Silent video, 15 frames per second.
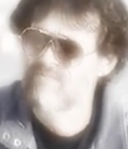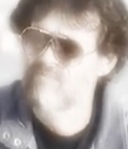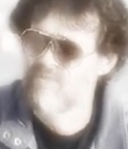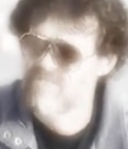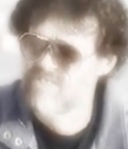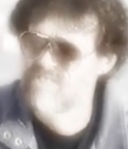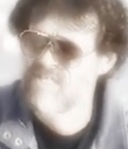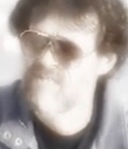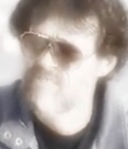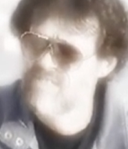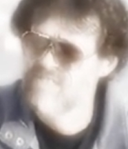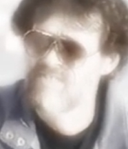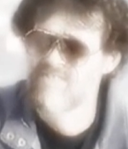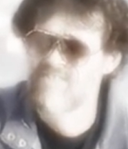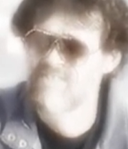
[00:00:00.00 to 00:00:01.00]
with
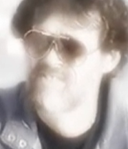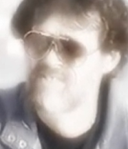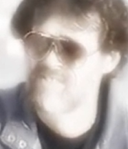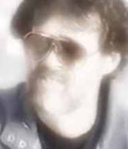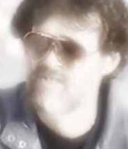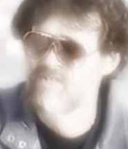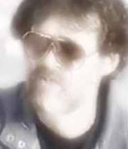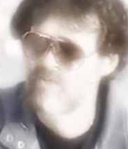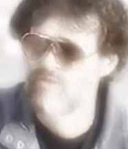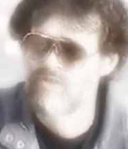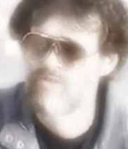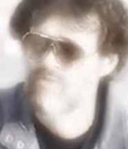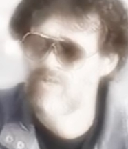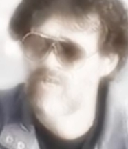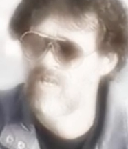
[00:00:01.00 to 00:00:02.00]
substances on your
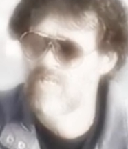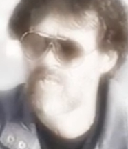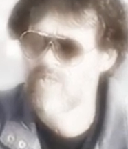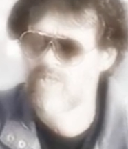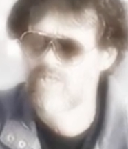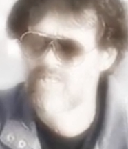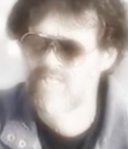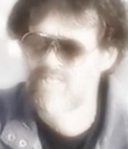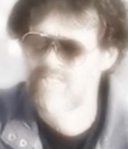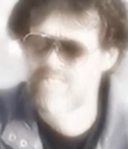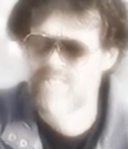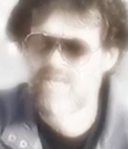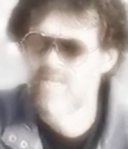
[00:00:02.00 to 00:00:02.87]
own consciousness,